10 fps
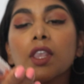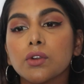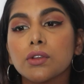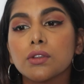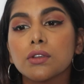
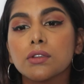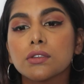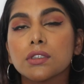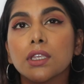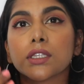
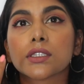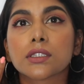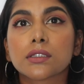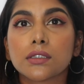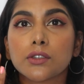because
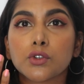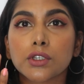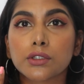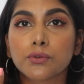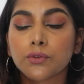it's
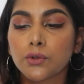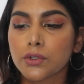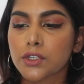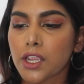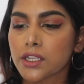just a
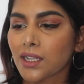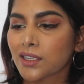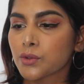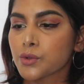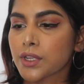few shades,
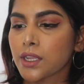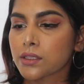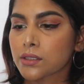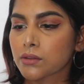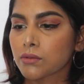like 2
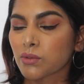shades,